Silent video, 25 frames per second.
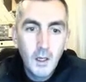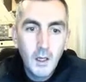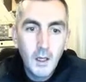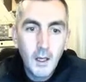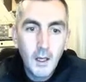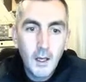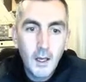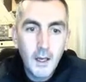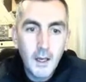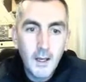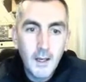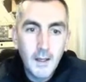
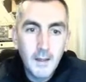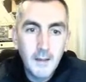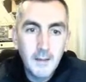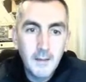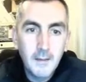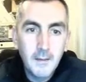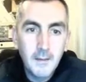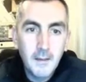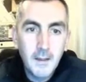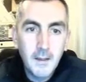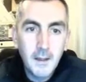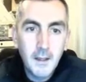
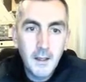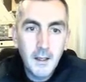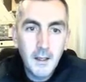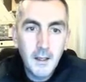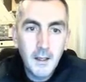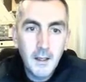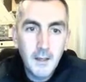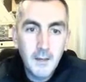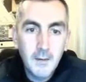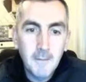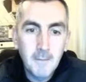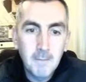and
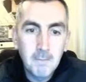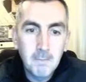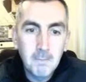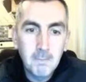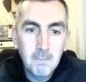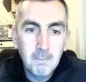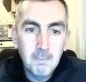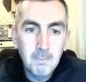then